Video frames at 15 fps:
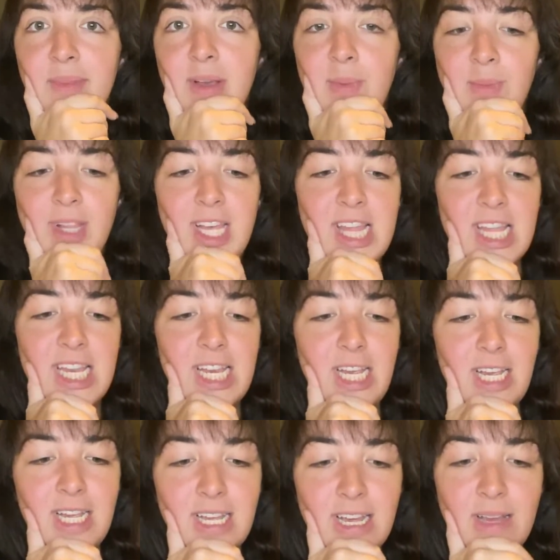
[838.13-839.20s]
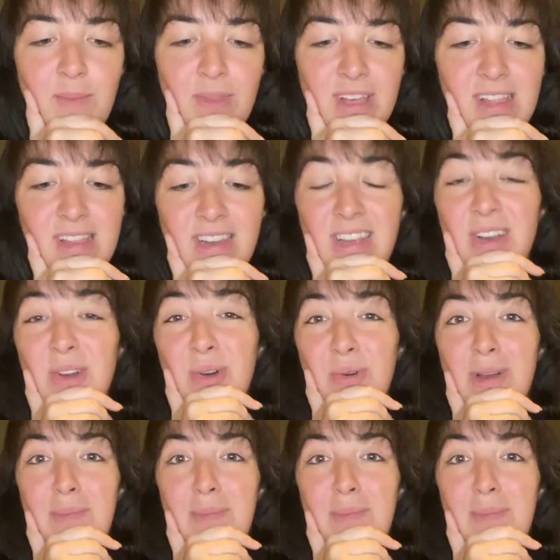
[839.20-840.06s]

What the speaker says: Oh,